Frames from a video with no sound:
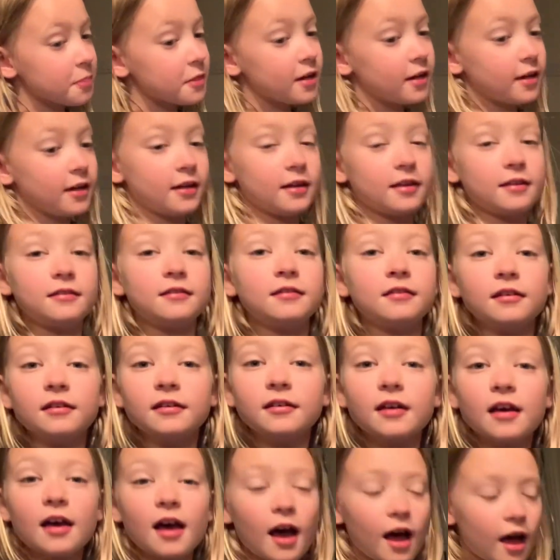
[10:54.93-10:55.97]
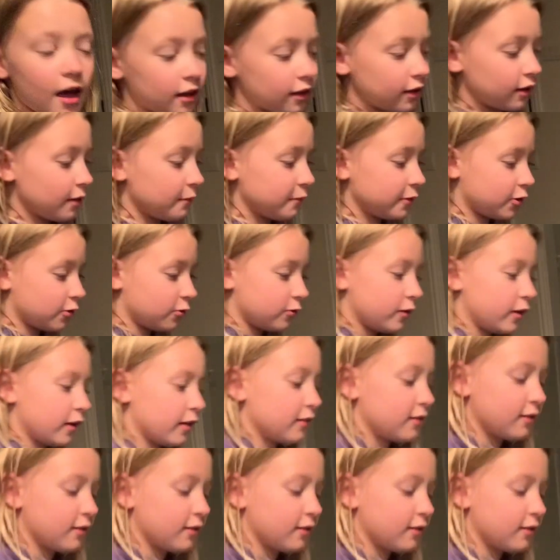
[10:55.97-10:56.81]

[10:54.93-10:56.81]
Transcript: is when I go get